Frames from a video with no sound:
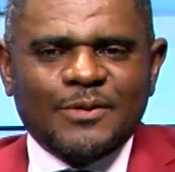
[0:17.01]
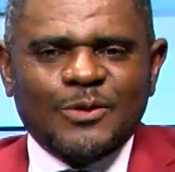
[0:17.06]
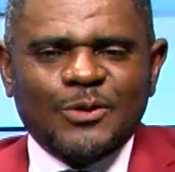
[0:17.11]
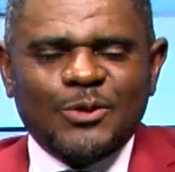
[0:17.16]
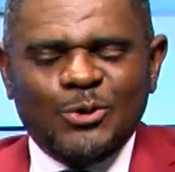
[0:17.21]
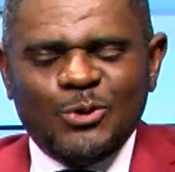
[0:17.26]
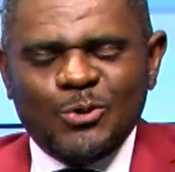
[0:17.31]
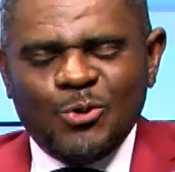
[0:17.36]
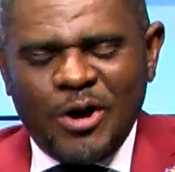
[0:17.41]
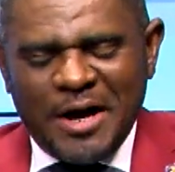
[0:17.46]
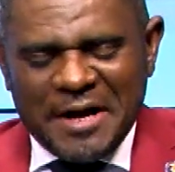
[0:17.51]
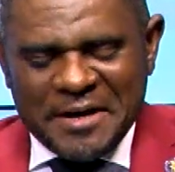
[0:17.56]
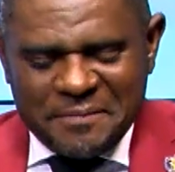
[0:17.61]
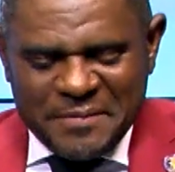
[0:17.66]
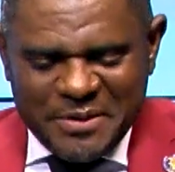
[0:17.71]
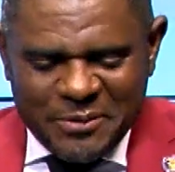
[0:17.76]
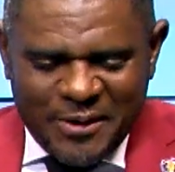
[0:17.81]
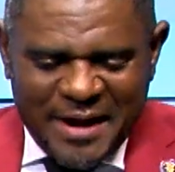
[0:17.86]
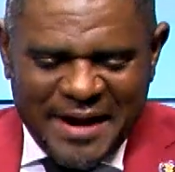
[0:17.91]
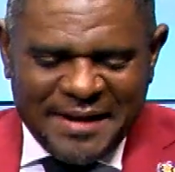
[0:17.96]
You heard me
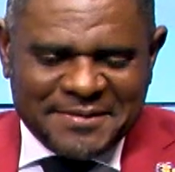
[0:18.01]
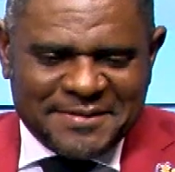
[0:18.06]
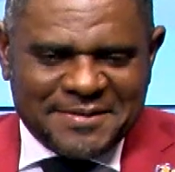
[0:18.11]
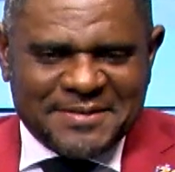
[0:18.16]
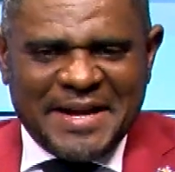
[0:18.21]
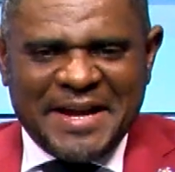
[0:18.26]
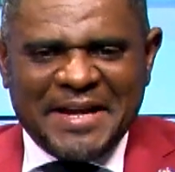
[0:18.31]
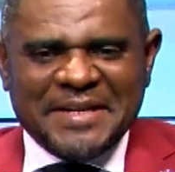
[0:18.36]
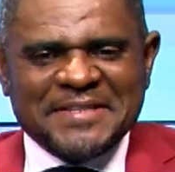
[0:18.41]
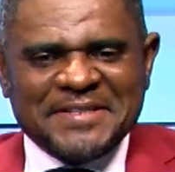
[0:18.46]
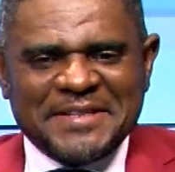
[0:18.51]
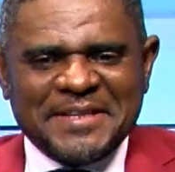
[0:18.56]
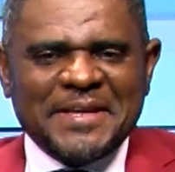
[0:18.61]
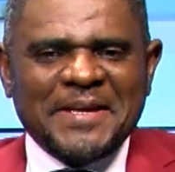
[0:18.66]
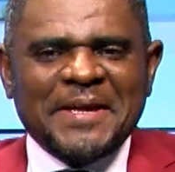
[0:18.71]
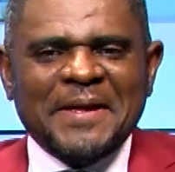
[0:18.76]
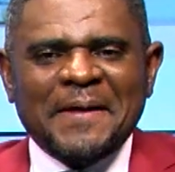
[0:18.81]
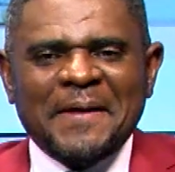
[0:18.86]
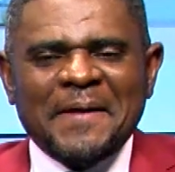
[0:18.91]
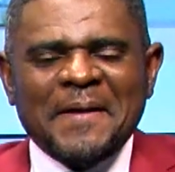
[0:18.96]
right. I
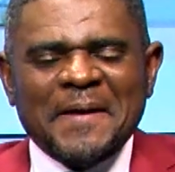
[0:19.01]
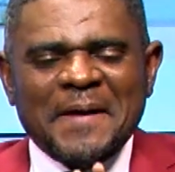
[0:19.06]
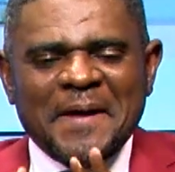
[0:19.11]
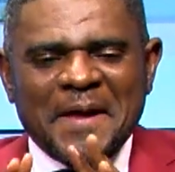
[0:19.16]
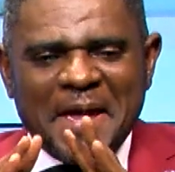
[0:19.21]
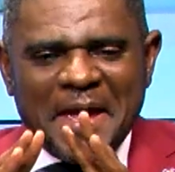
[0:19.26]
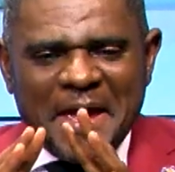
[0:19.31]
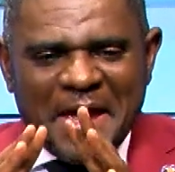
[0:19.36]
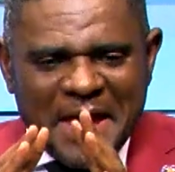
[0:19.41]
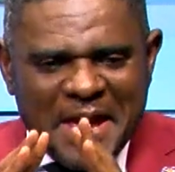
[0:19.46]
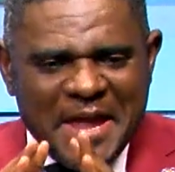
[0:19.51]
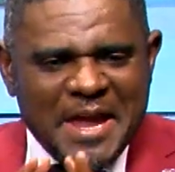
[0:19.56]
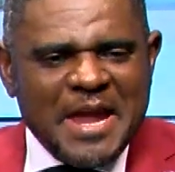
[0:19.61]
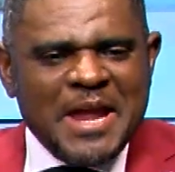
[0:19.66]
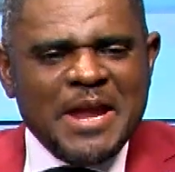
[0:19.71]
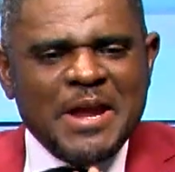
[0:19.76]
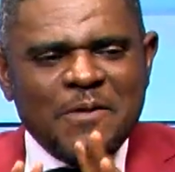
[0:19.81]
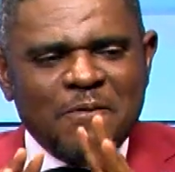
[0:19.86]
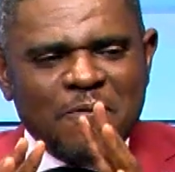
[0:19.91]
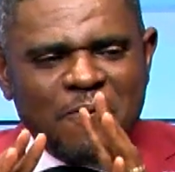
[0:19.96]
say
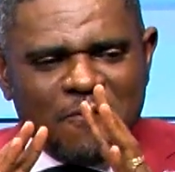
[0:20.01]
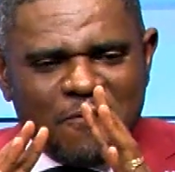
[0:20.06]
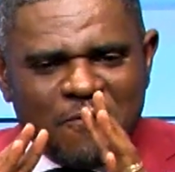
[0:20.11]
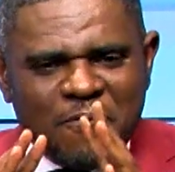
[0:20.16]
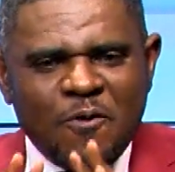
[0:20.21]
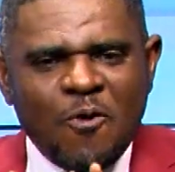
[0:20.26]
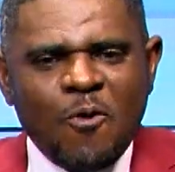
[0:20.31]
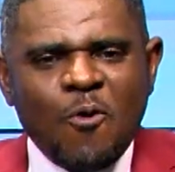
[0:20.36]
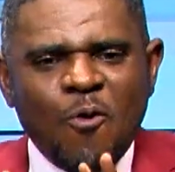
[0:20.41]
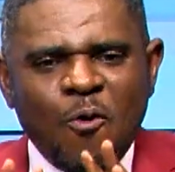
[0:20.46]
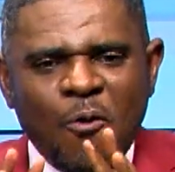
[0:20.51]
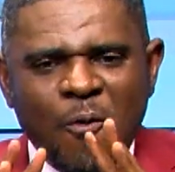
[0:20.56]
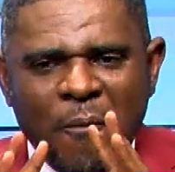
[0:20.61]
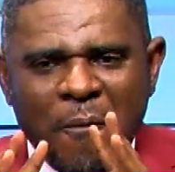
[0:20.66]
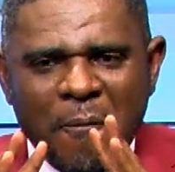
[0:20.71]
information.